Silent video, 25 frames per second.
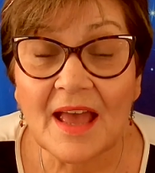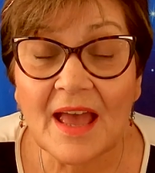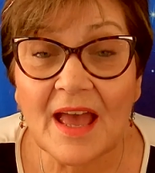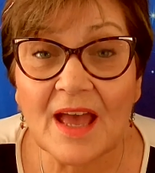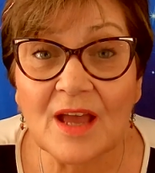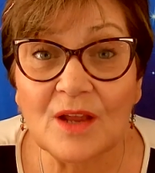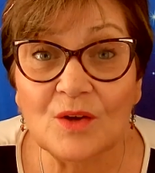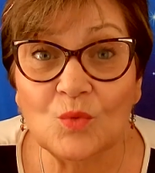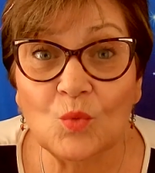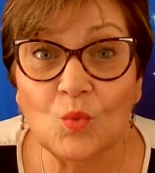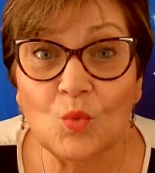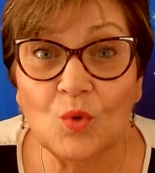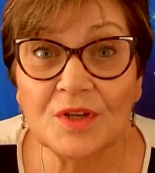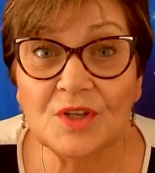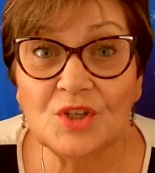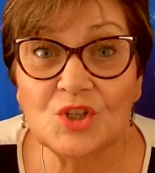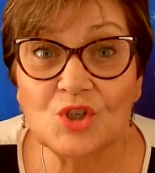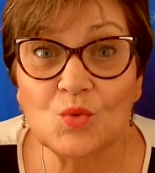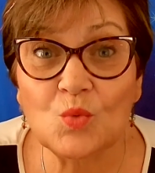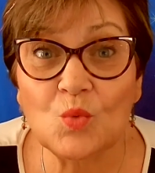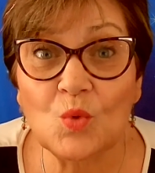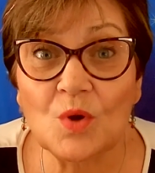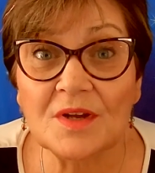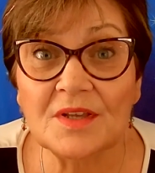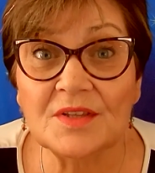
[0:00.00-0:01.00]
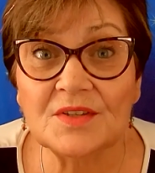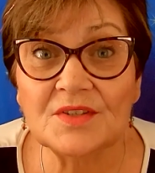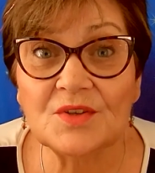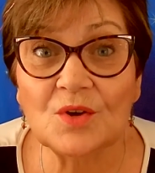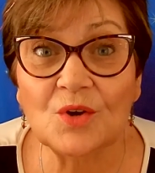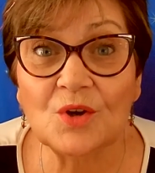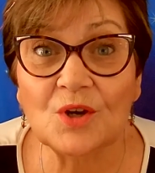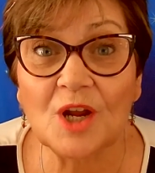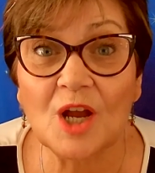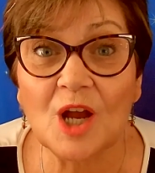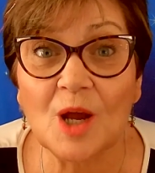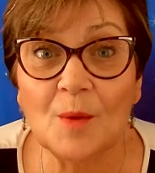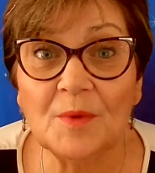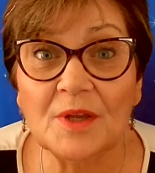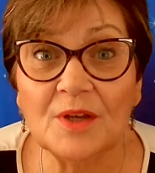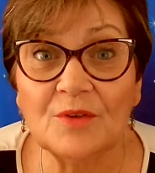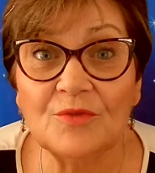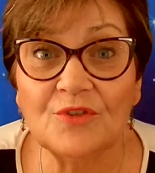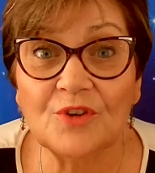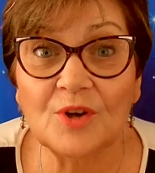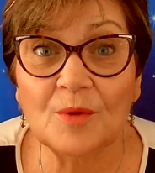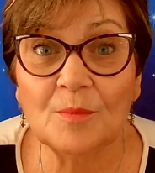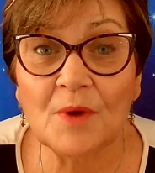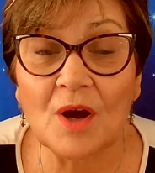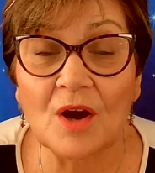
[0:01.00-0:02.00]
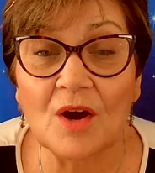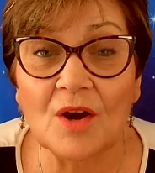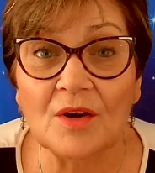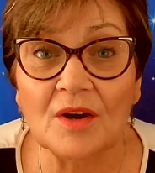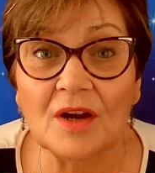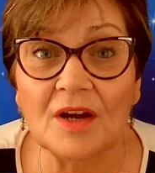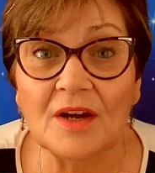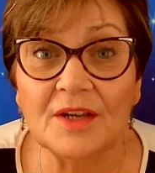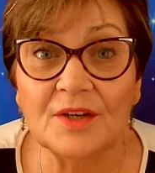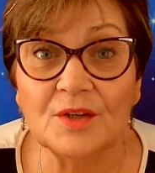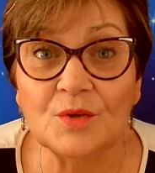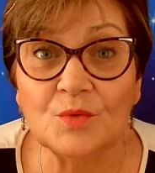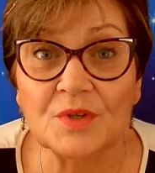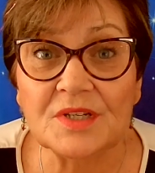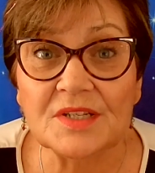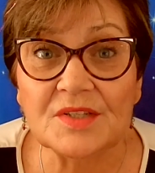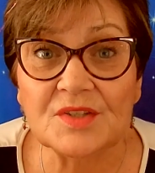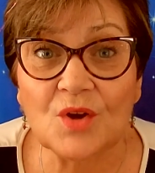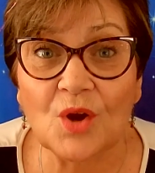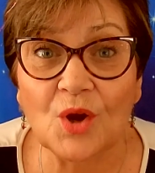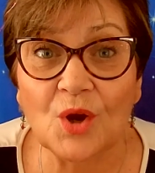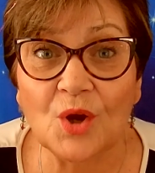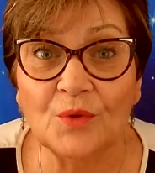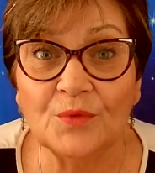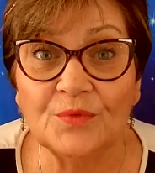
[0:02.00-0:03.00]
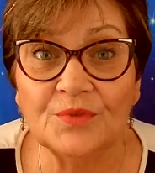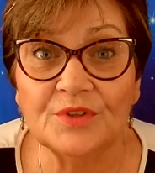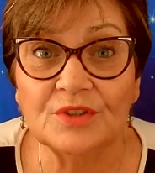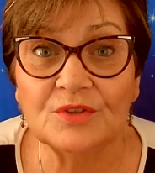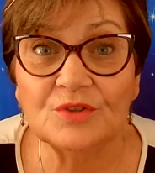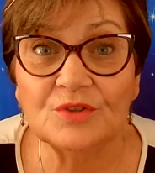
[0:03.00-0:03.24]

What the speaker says: and which ones are coming from our unresolved